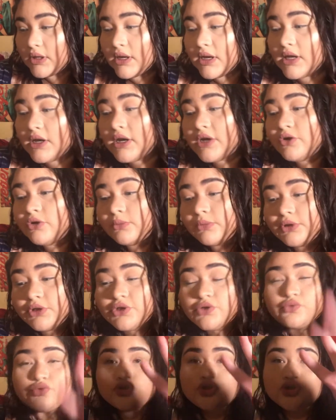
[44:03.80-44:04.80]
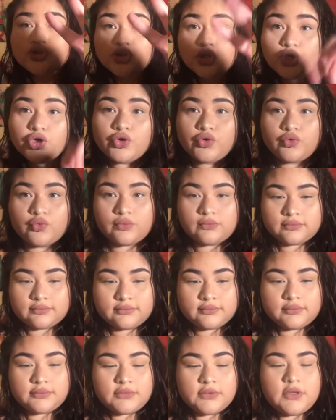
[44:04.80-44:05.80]
And I normally use two.
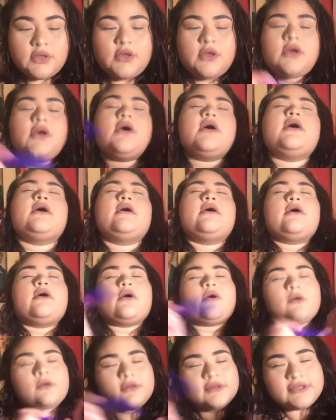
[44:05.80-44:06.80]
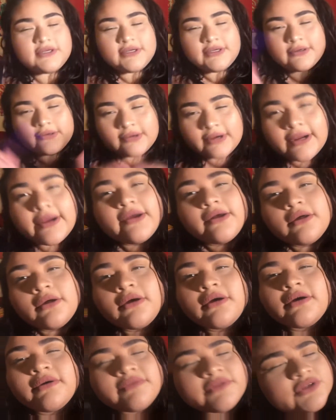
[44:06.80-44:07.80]
Holy grail
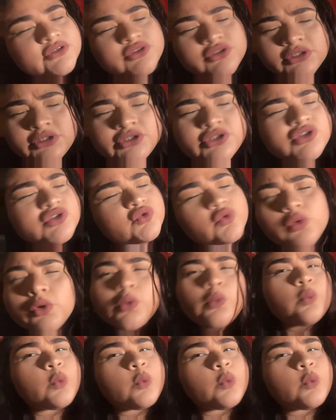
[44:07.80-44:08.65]
of the drugstore